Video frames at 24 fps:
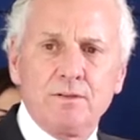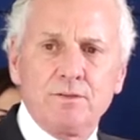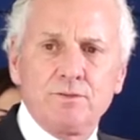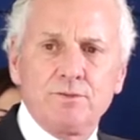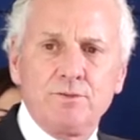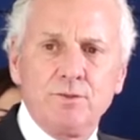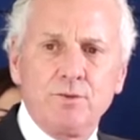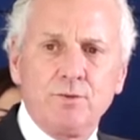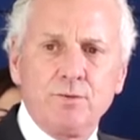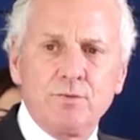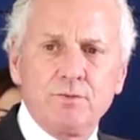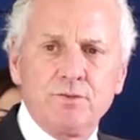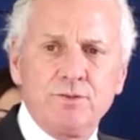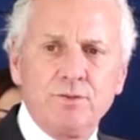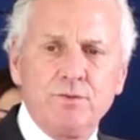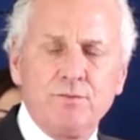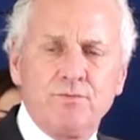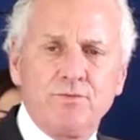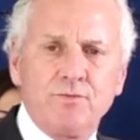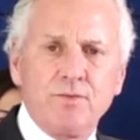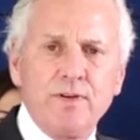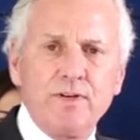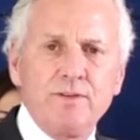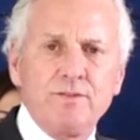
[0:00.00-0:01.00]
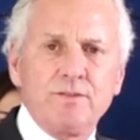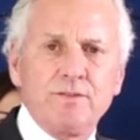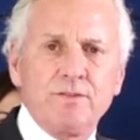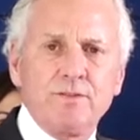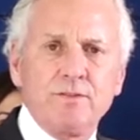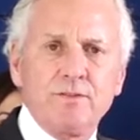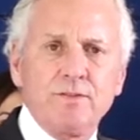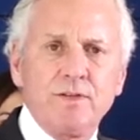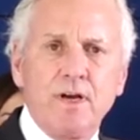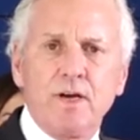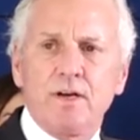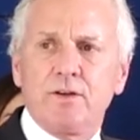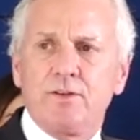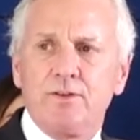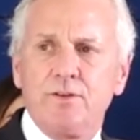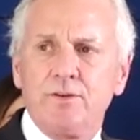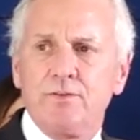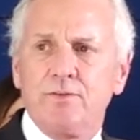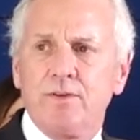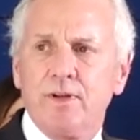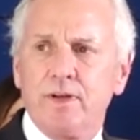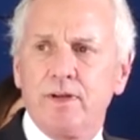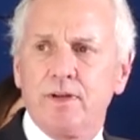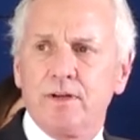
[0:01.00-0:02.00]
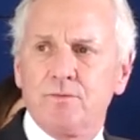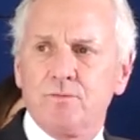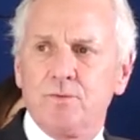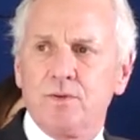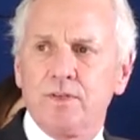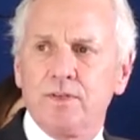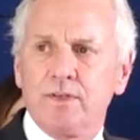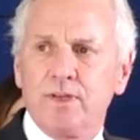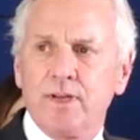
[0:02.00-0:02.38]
Joe Frazier knock you down one